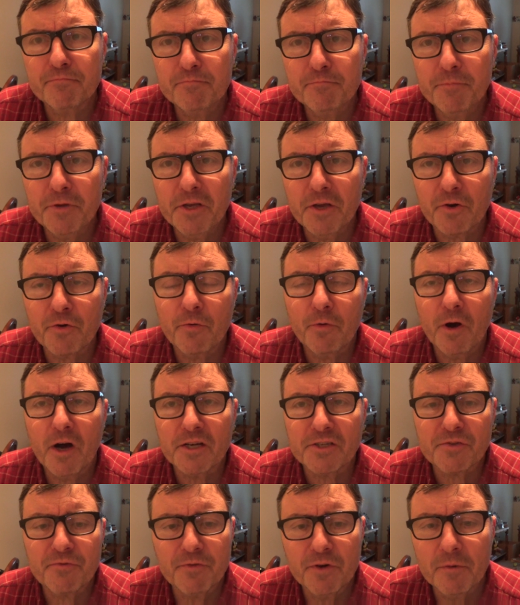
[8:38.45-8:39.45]
be
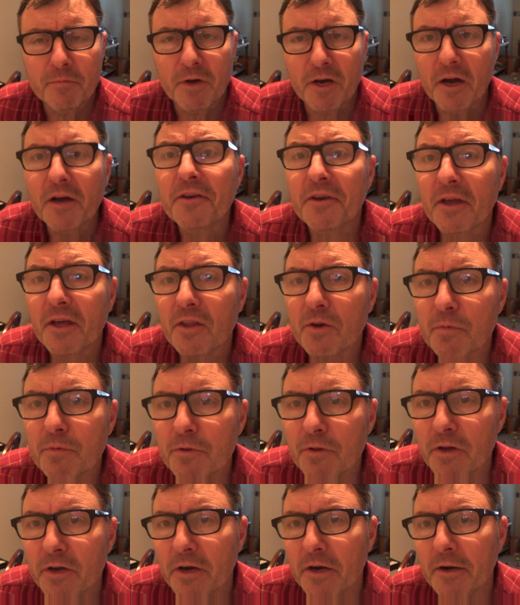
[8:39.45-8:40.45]
across from another
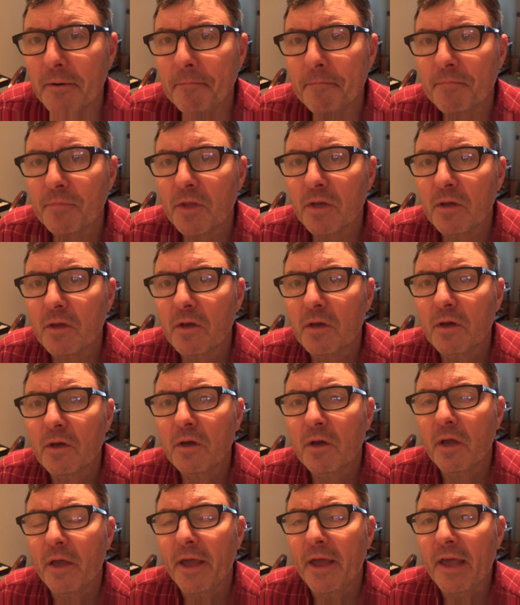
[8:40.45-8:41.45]
player.
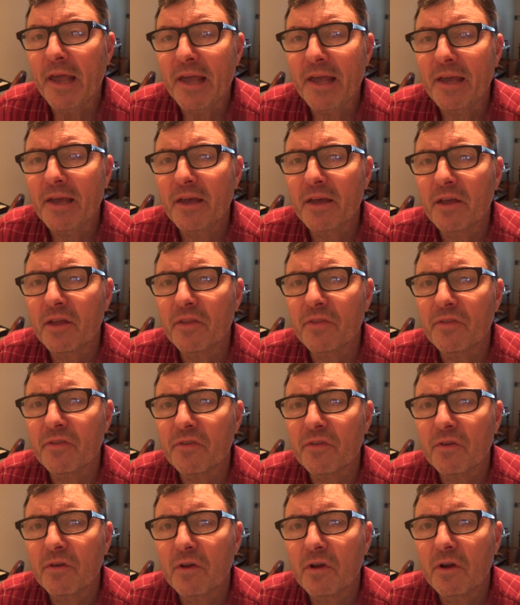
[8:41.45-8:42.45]

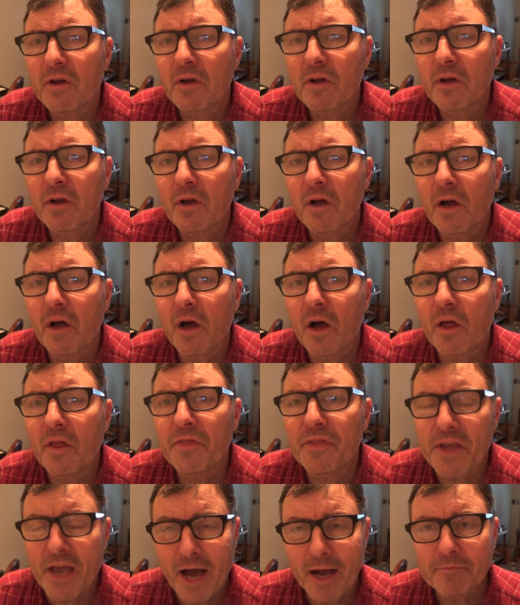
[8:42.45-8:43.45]
And
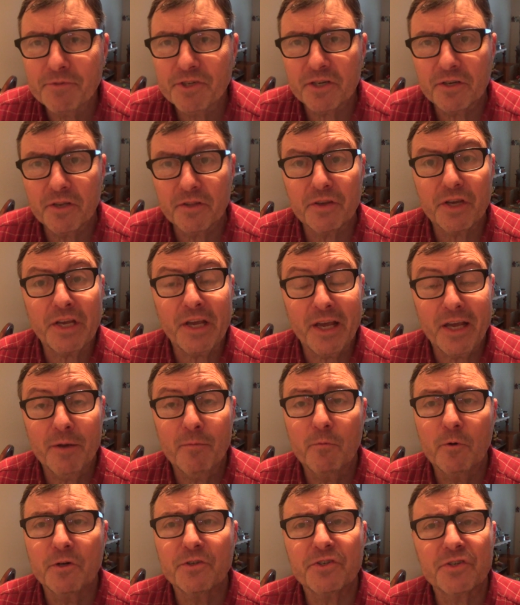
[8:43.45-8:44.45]
the object of the
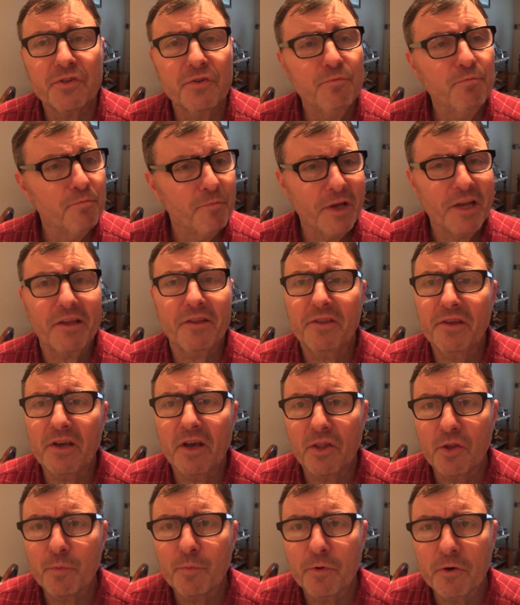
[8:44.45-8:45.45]
game was to make the
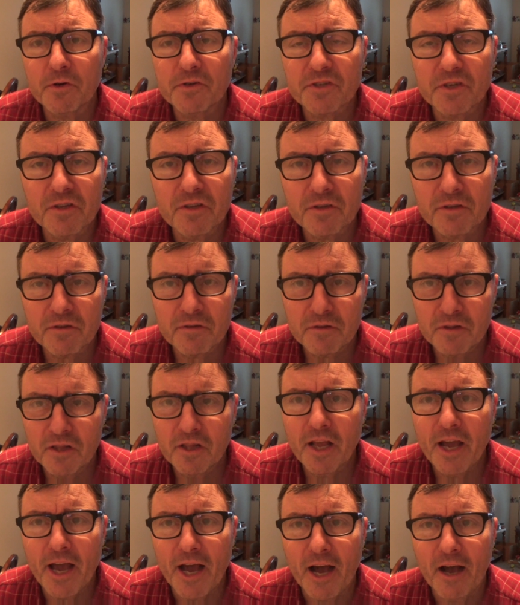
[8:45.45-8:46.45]
other person
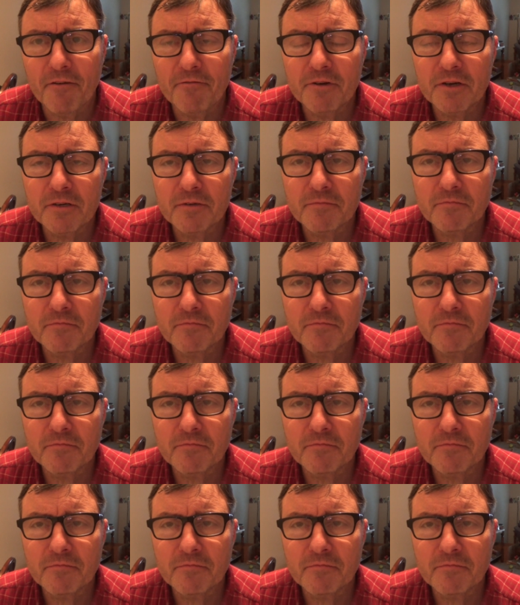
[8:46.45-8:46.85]
laugh.